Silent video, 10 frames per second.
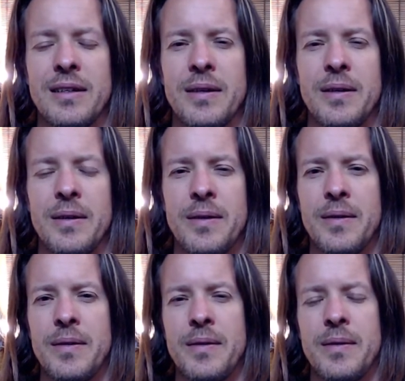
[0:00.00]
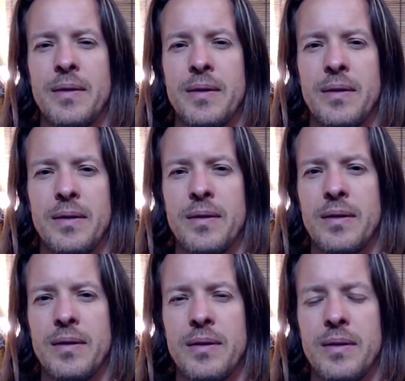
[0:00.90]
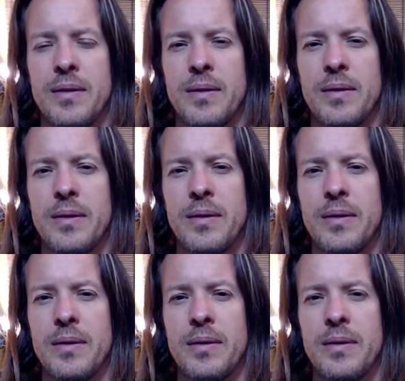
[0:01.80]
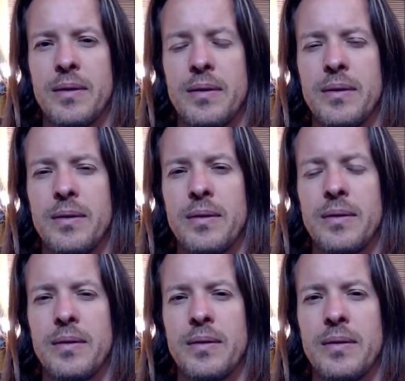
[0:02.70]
(no one is talking)